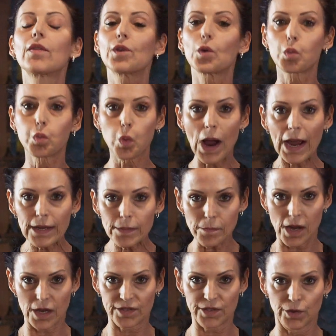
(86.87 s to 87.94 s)
the right
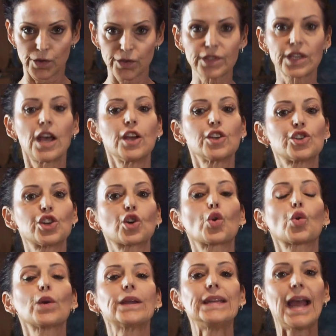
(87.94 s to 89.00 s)
muscles to
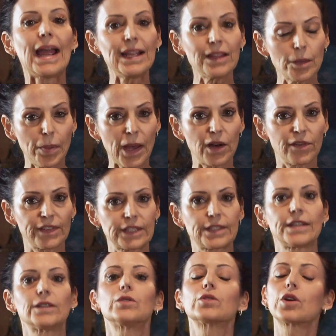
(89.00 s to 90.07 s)
create the pelvic
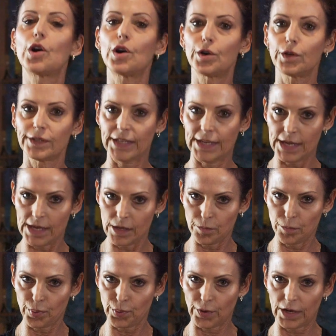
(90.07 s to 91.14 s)
tilt called
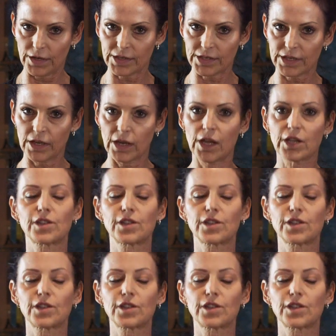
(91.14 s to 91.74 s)
imprint,